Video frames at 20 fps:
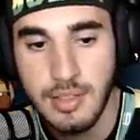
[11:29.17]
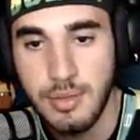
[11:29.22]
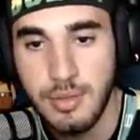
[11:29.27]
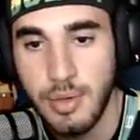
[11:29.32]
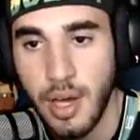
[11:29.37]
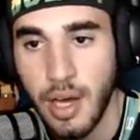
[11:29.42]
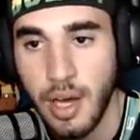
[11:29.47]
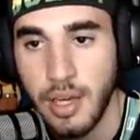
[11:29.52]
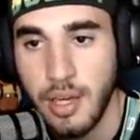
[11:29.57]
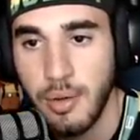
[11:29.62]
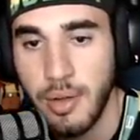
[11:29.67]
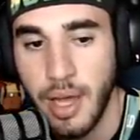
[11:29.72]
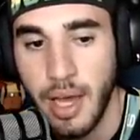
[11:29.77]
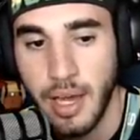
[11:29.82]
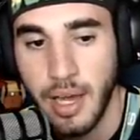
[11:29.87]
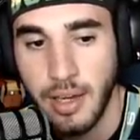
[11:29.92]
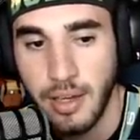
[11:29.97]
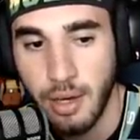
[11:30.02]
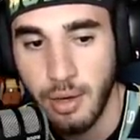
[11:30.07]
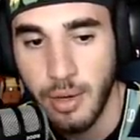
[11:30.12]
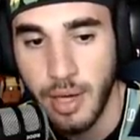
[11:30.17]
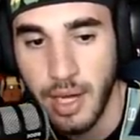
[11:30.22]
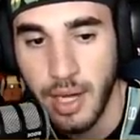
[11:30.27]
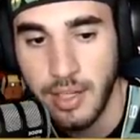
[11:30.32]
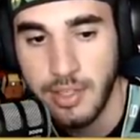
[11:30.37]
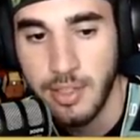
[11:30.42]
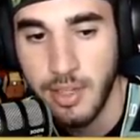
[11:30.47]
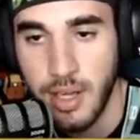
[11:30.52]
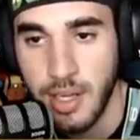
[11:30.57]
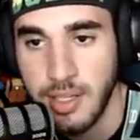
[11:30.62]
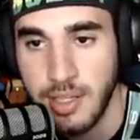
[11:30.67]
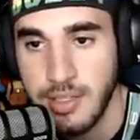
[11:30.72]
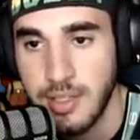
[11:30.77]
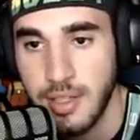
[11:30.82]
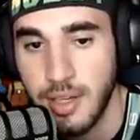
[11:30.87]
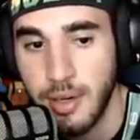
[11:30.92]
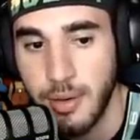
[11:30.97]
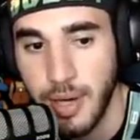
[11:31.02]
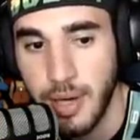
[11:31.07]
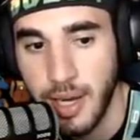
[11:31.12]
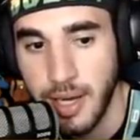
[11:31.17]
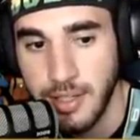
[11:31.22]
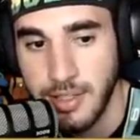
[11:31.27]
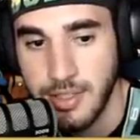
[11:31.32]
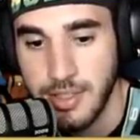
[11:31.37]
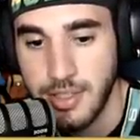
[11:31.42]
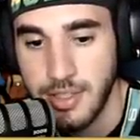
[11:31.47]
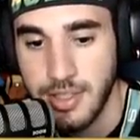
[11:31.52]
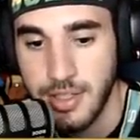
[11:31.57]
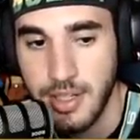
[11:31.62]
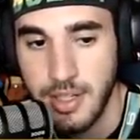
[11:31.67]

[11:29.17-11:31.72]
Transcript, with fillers: Do not go that. Go Ash, lost. Go Ash.